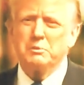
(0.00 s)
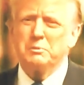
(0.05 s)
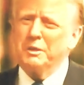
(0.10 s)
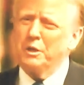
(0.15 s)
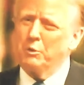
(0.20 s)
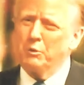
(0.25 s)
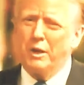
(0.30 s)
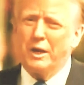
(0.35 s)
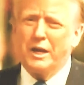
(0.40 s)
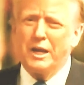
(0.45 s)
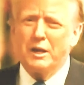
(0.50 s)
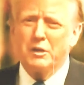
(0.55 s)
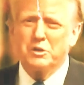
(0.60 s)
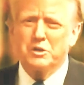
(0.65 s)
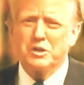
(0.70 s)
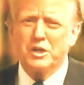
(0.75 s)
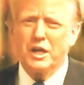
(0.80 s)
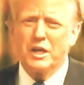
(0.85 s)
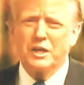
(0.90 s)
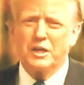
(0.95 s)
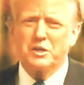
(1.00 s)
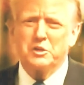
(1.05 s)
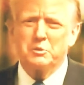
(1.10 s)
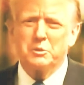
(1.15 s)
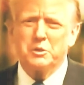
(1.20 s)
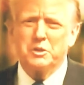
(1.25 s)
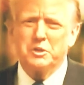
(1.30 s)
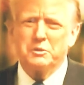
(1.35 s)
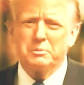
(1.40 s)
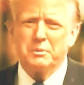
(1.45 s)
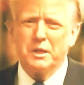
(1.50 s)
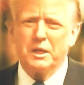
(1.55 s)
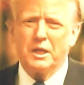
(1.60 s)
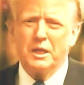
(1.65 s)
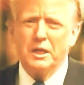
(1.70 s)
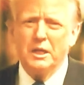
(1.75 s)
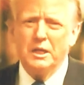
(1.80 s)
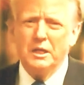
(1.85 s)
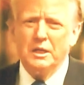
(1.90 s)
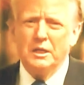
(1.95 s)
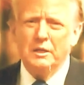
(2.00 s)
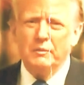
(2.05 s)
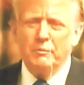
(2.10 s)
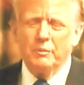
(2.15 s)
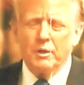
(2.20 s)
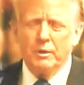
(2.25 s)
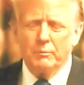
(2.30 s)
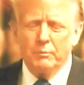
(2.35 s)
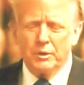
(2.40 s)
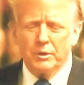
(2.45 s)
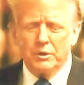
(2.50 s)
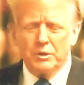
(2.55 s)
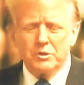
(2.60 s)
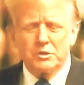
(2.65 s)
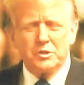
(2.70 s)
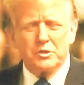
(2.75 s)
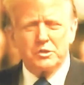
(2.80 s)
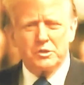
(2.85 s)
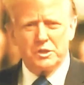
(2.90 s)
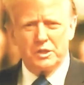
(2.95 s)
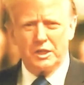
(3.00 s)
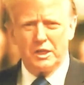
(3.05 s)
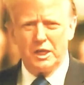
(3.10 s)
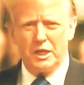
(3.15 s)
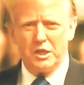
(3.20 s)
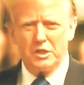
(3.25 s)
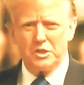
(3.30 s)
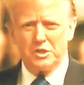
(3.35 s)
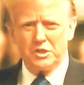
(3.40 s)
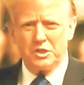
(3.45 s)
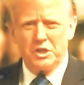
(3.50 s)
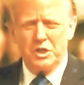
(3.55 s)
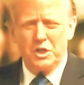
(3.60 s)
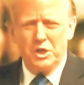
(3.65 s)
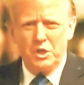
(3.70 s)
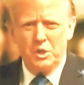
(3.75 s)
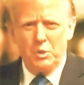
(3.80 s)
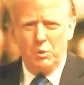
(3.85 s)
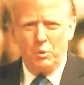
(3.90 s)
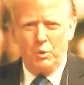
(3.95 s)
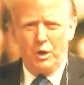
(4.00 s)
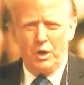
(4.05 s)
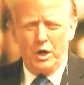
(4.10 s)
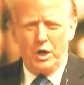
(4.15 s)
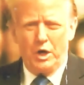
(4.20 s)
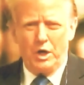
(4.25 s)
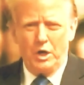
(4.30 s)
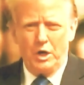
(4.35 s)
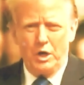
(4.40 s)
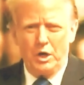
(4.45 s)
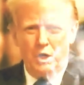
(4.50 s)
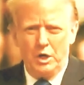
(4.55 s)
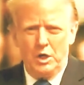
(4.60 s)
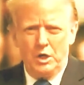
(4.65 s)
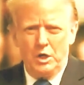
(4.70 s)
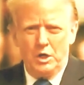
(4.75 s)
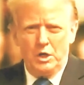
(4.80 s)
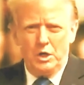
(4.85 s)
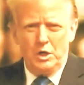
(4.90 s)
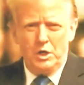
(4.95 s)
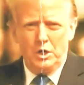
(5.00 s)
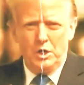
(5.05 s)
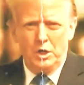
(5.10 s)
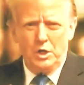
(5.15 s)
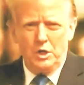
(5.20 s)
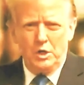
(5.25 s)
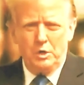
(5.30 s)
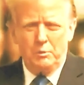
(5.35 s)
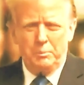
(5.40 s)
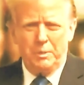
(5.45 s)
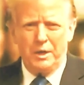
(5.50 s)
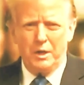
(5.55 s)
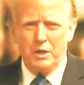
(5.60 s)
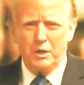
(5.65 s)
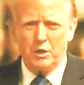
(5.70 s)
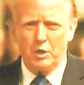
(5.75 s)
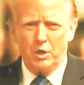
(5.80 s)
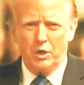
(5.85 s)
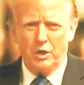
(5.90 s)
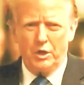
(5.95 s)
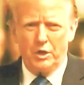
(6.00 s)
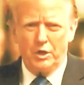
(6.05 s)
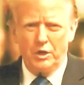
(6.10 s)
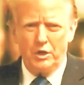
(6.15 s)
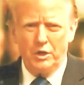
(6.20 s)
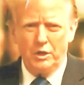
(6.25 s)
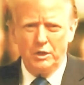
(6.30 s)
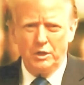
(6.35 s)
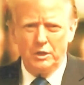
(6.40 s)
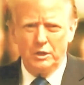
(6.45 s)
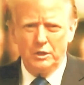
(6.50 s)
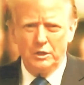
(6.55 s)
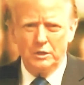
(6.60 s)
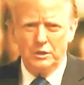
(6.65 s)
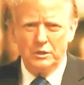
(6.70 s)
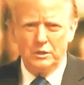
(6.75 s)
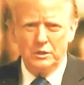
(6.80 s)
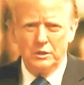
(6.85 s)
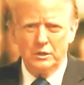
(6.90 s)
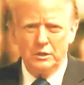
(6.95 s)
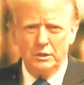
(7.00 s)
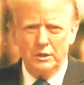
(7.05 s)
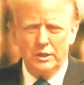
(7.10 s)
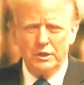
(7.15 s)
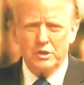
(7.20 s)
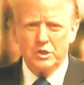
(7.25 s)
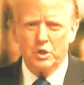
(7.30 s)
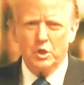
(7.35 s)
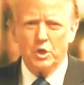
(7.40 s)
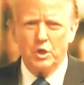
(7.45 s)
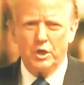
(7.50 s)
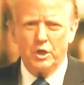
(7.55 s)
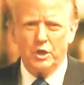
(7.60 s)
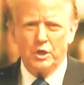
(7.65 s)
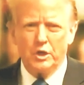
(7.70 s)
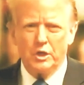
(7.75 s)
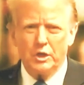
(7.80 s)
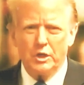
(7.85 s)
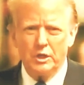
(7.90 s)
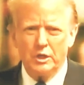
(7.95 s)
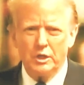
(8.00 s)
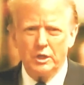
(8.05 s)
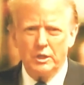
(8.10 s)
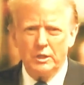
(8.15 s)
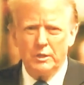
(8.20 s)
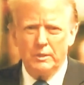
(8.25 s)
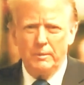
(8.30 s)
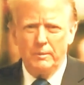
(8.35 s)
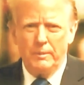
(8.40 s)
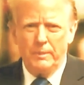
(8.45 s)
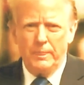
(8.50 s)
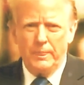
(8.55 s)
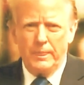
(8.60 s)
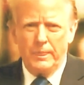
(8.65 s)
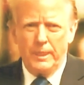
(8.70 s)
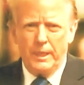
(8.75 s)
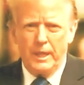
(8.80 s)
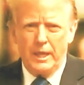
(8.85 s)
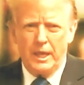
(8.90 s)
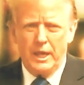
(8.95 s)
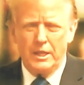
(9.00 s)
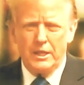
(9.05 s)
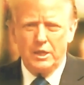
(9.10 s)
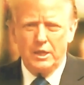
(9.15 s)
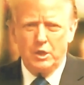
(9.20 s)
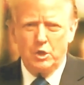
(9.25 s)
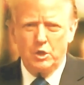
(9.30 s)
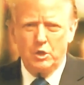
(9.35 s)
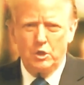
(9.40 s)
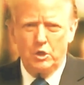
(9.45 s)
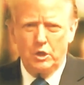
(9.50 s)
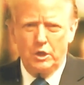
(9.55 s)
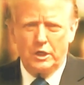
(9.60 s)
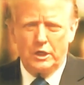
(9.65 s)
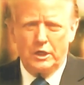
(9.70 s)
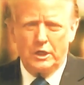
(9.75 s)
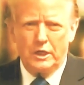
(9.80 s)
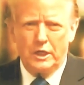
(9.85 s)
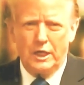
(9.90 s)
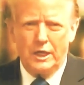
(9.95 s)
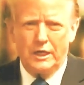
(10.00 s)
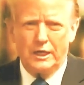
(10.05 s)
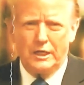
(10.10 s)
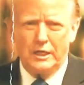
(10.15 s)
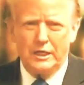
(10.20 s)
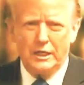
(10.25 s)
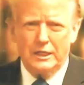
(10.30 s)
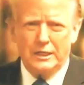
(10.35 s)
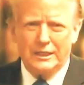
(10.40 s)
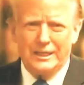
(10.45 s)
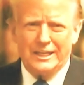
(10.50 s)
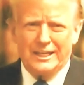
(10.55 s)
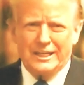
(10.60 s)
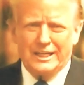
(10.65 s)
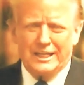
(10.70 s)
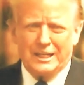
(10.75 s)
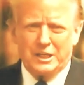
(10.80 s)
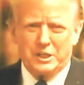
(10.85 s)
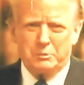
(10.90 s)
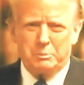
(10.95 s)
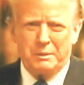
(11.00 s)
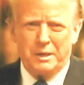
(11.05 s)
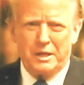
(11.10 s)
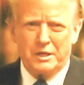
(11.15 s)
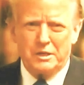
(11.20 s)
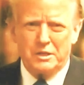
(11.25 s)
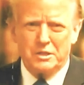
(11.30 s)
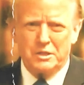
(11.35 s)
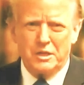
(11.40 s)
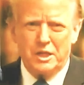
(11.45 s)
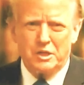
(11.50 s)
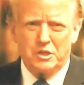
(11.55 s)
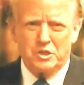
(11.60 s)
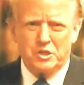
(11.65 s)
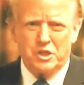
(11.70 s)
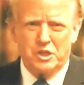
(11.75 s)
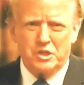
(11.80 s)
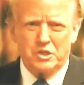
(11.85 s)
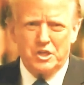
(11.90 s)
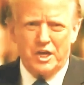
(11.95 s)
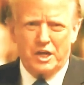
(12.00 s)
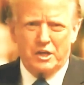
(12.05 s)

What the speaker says: speak, right outside as we speak. But this is a case where you pay a lawyer. He's a lawyer. And they call it a legal expense. That's the